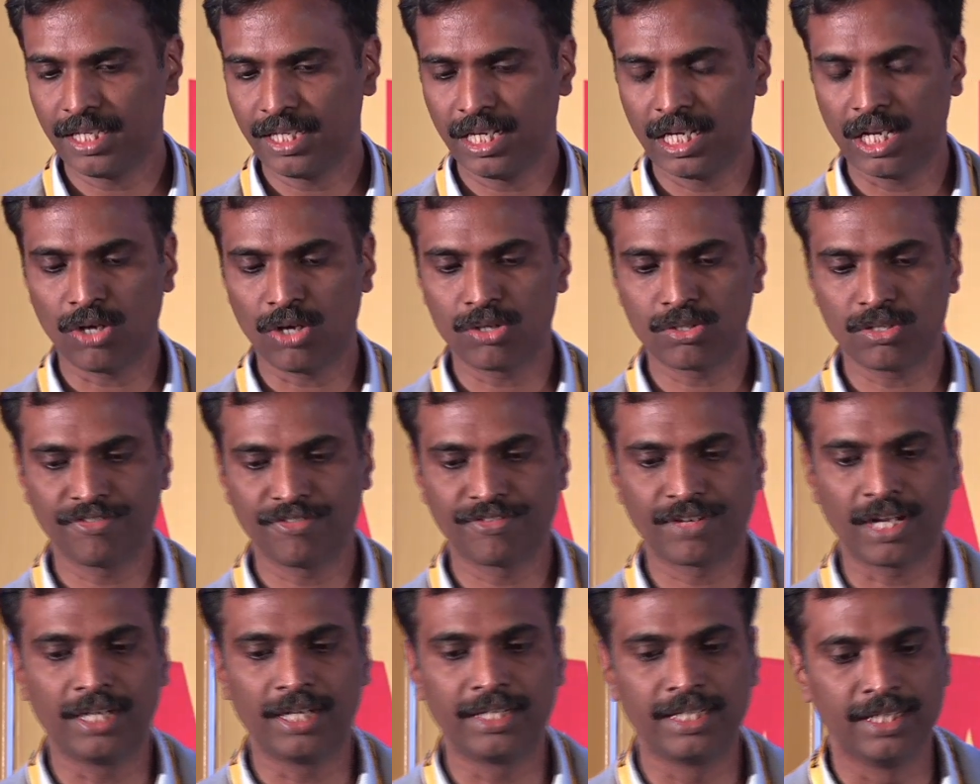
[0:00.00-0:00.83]
There is a
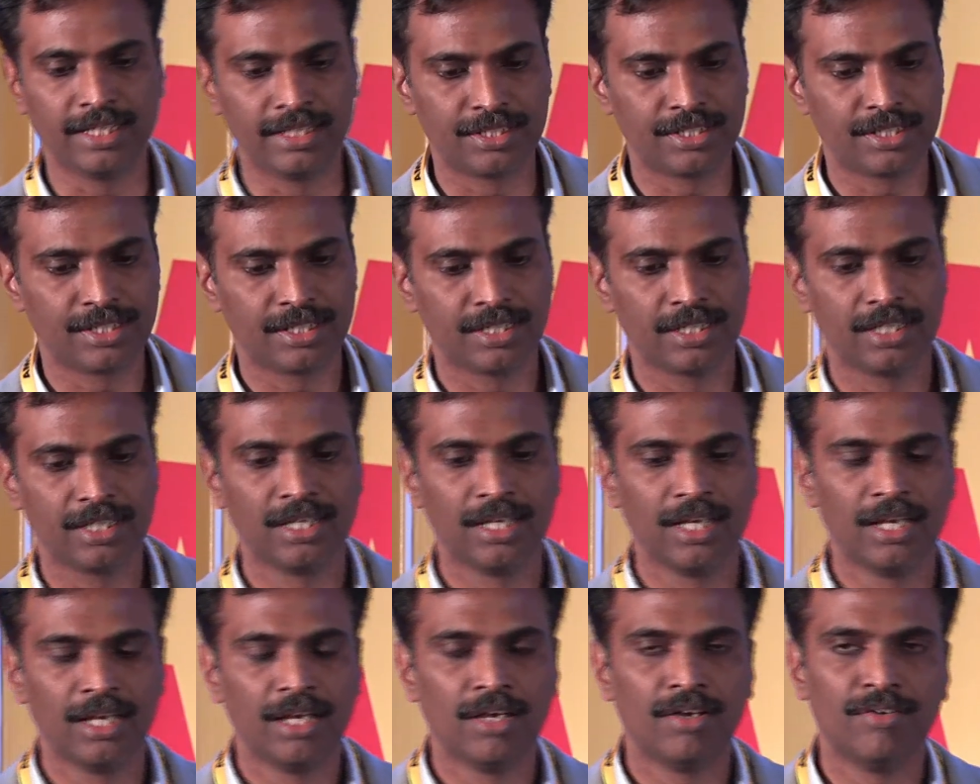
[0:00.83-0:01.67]
loss of
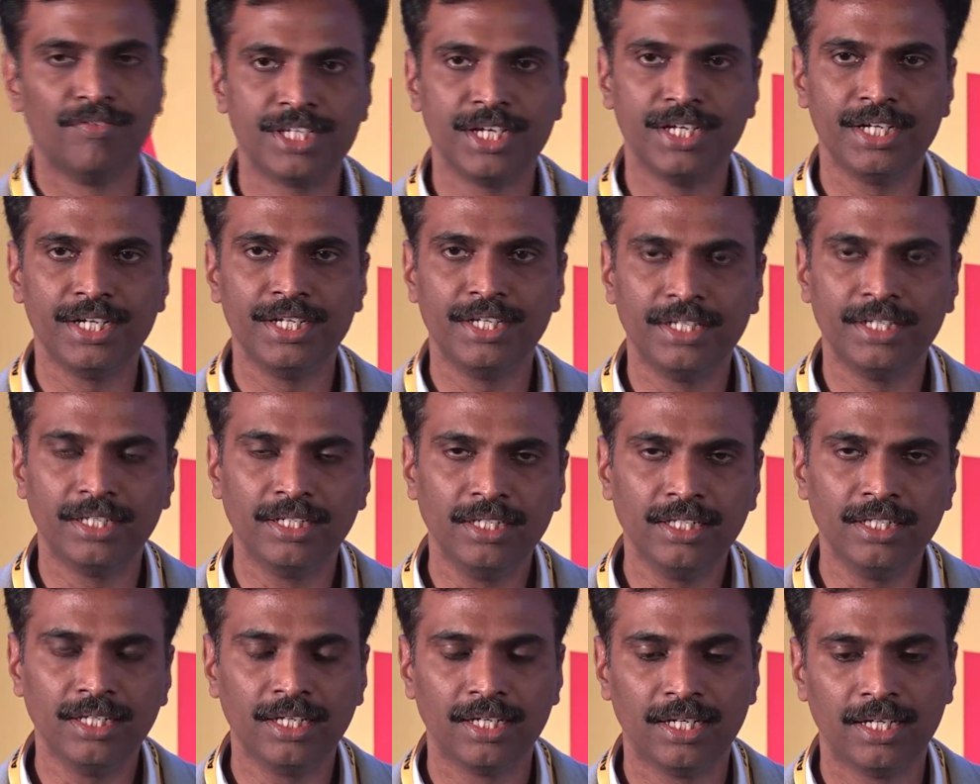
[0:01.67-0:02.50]
cartilage, which
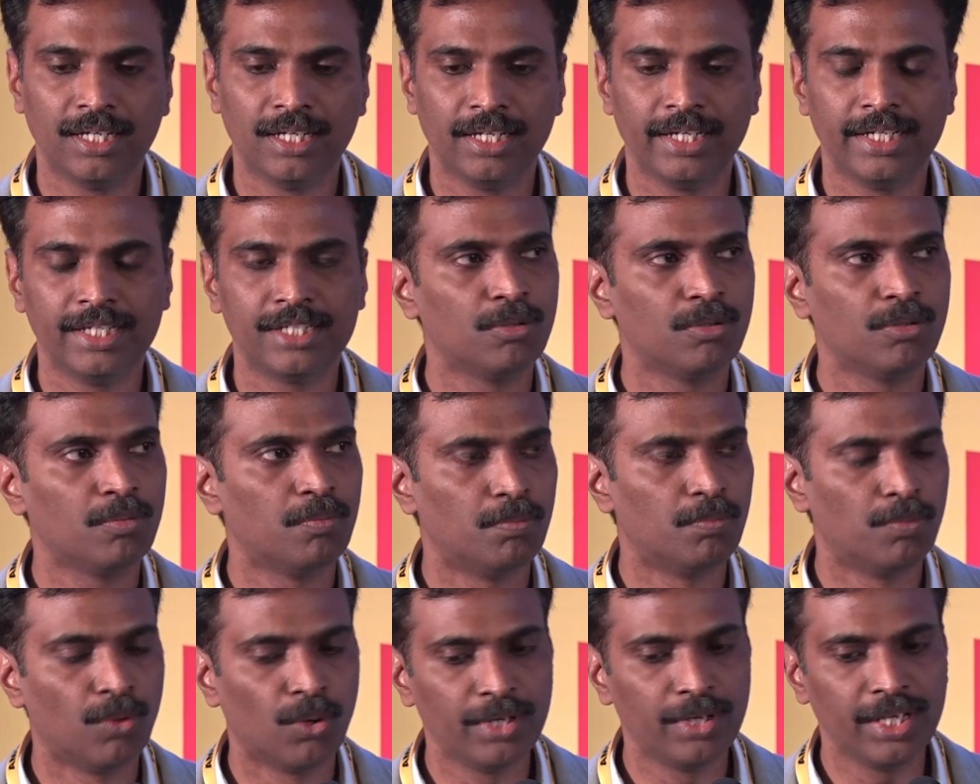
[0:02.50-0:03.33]
in turn
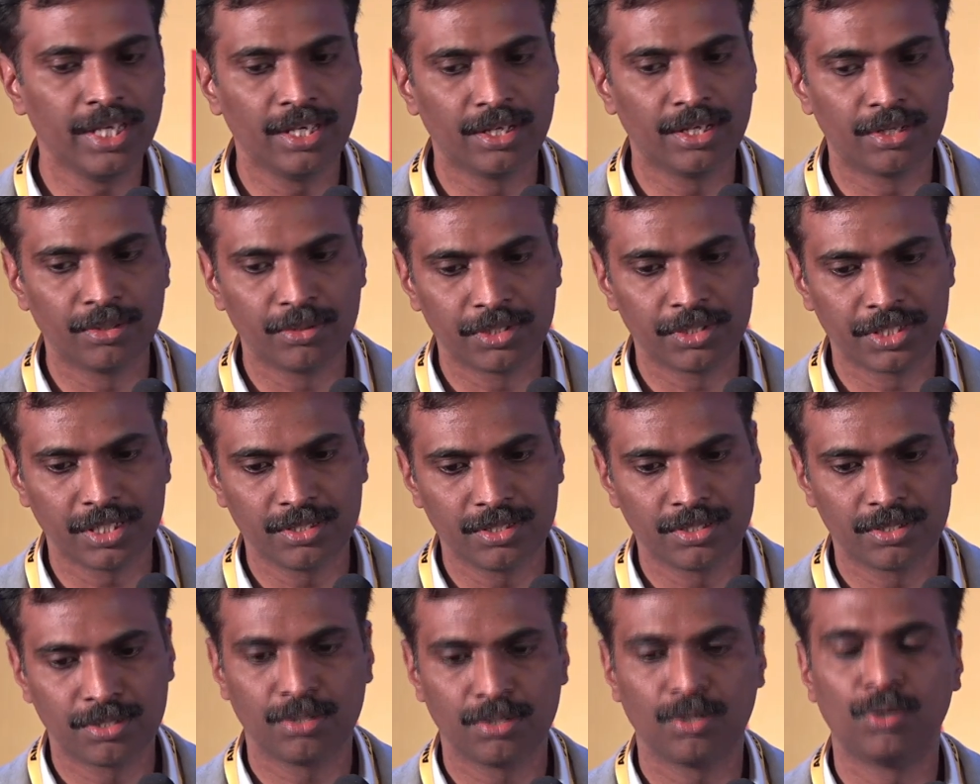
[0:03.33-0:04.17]
leads to bony
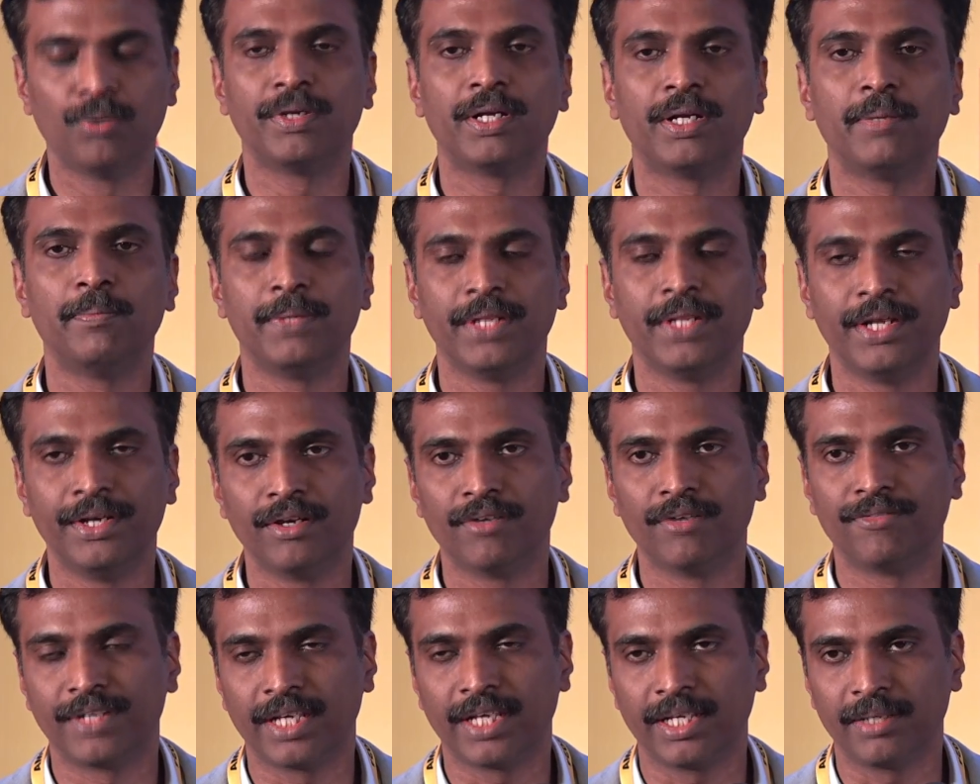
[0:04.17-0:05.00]
erosions over a
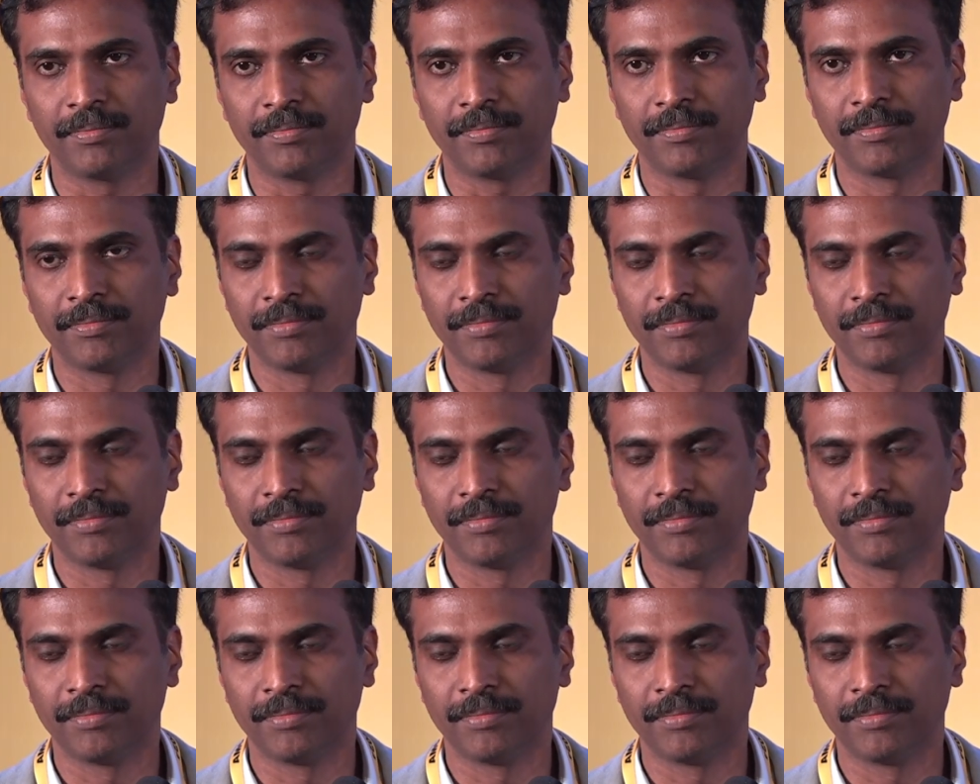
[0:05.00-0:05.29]
period of time